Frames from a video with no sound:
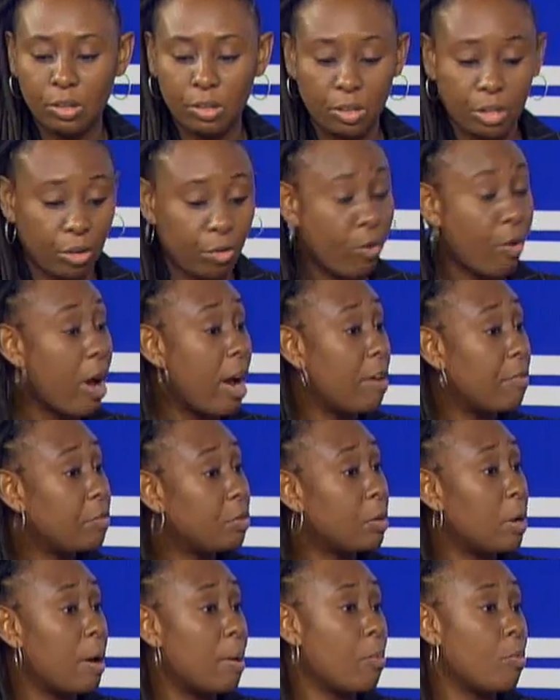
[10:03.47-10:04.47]
craft.
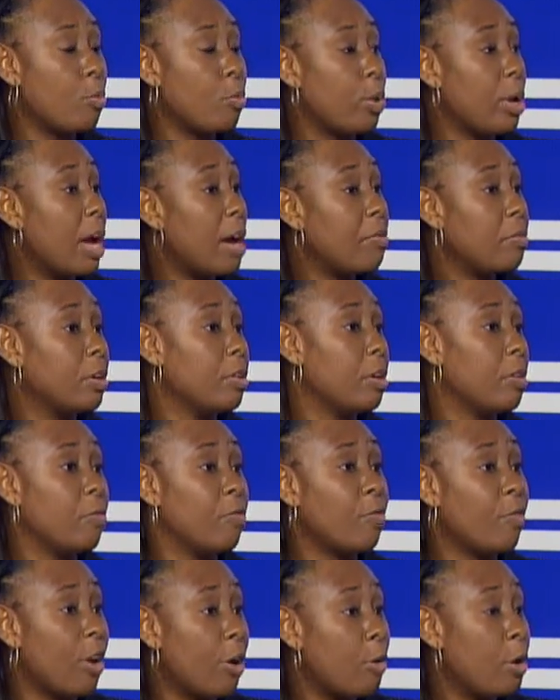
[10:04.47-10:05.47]
We have a
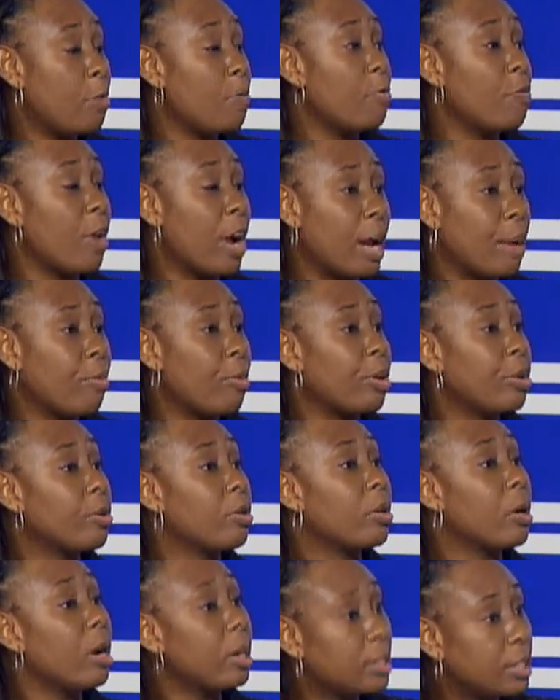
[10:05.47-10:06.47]
very vibrant
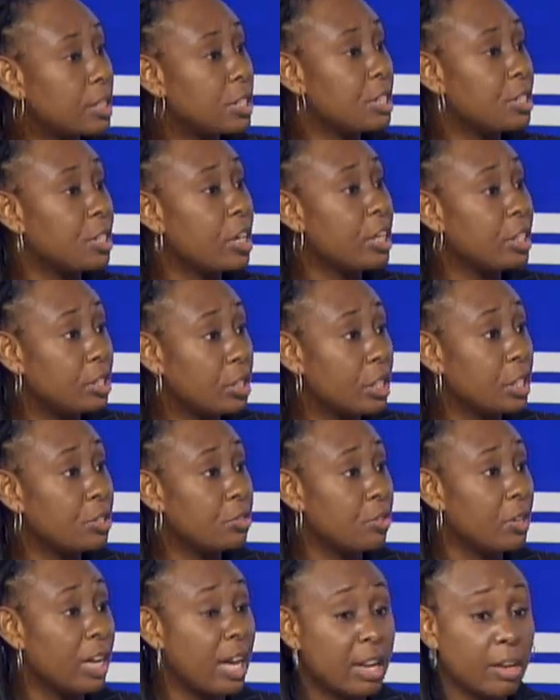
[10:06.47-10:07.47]
cottage
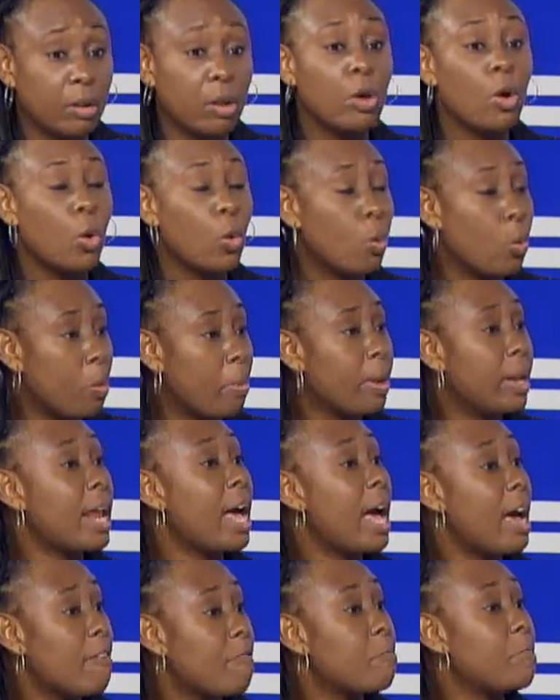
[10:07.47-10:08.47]
industry, and women
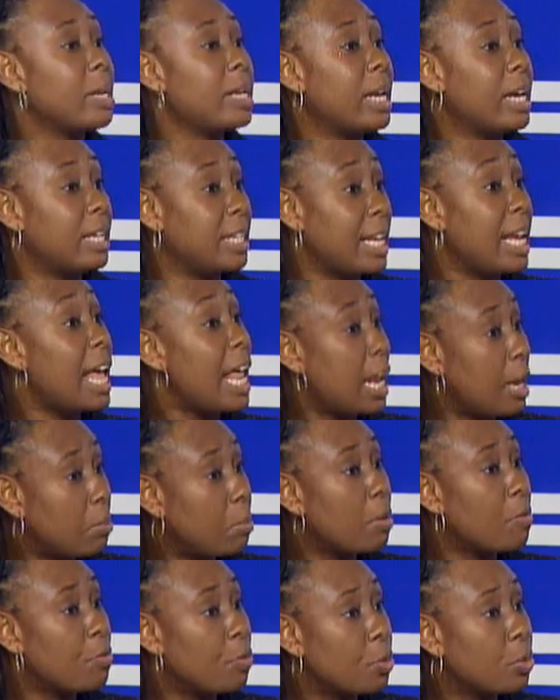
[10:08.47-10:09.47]
have been at the helm
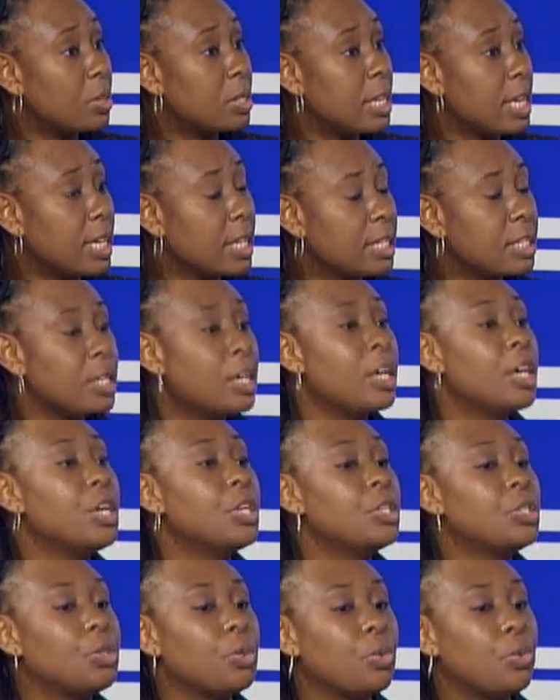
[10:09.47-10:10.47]
of those things.
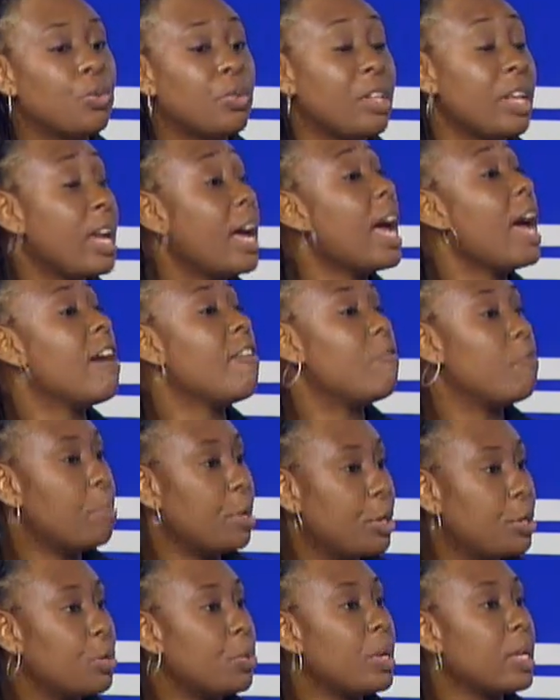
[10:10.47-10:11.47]
So they have been
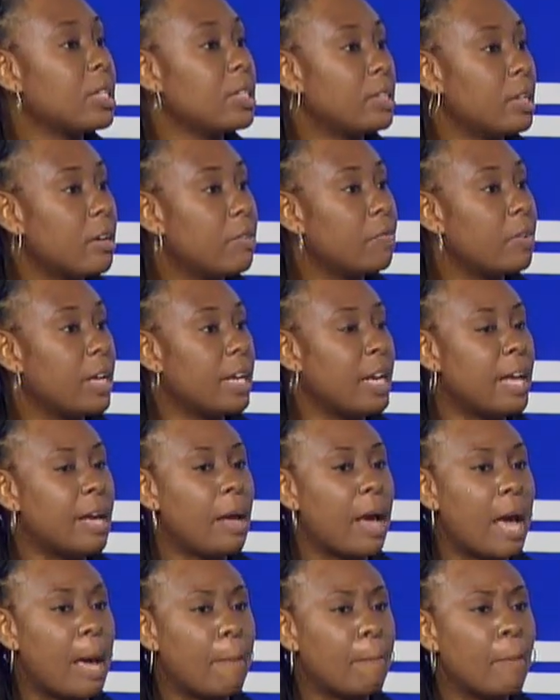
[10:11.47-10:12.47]
doing stuff.
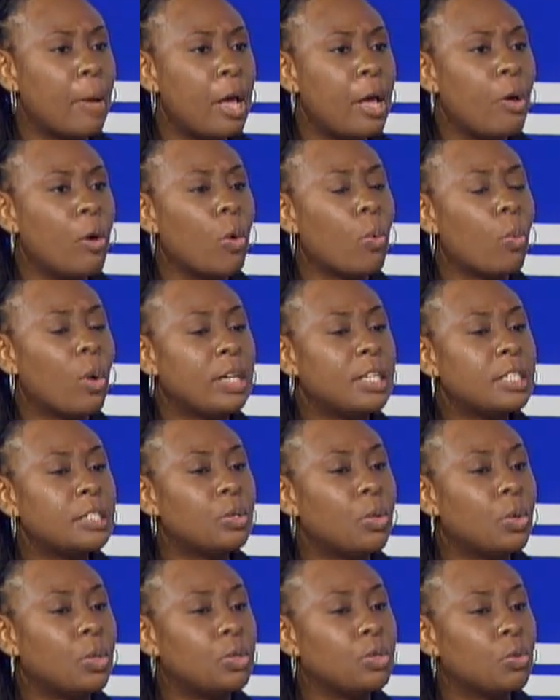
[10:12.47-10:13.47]
And what is
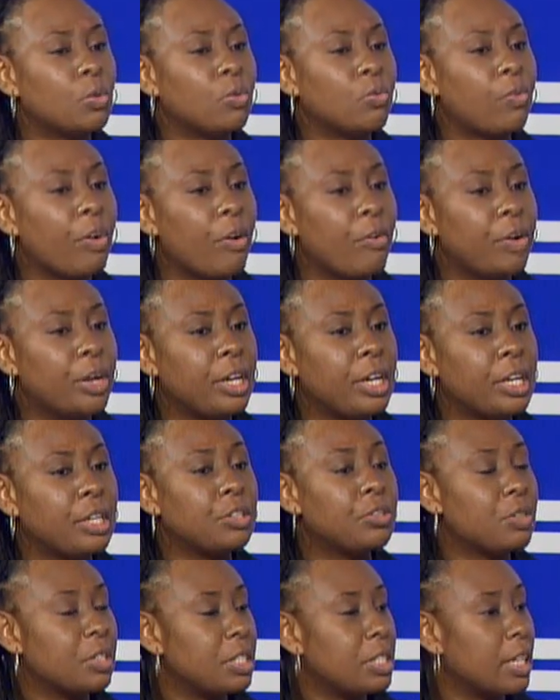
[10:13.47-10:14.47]
also very
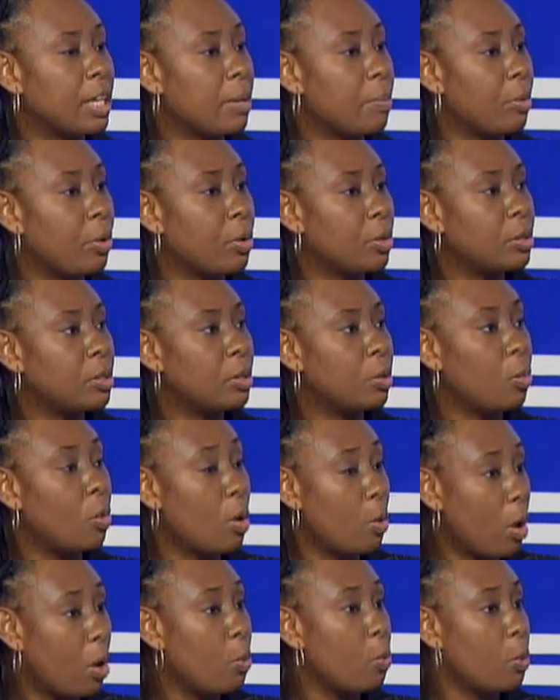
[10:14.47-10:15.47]
interesting about
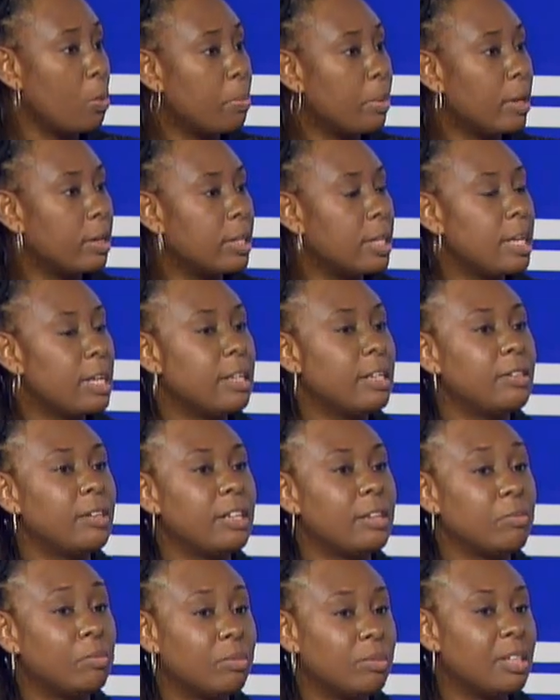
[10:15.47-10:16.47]
a woman,
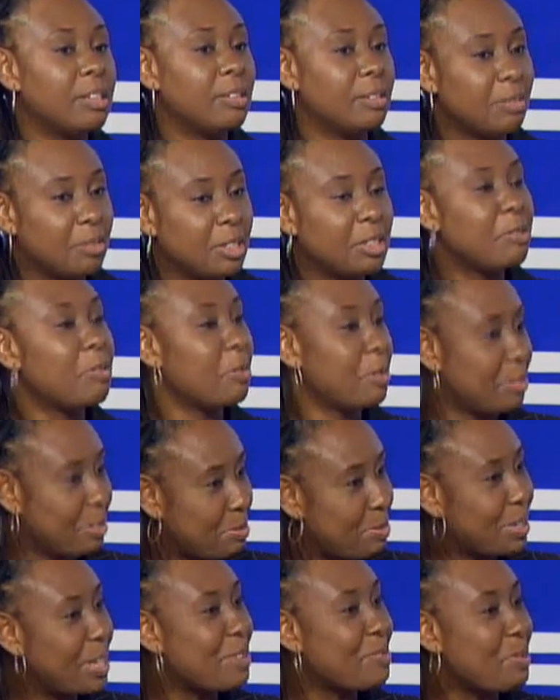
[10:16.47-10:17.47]

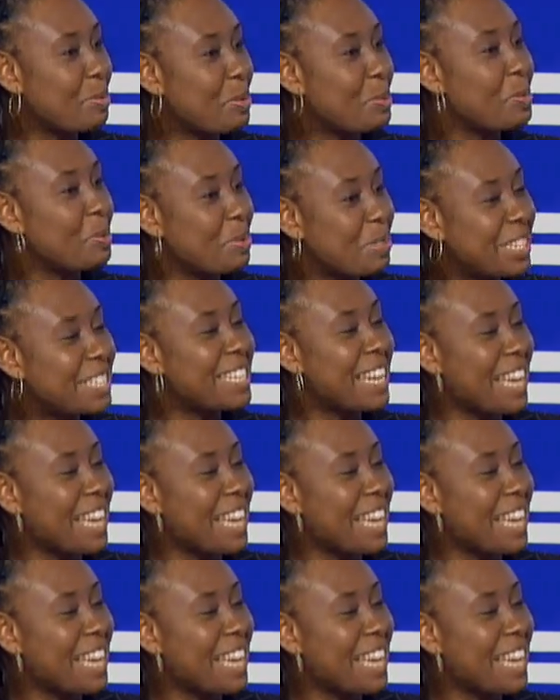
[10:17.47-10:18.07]
speaking from a woman's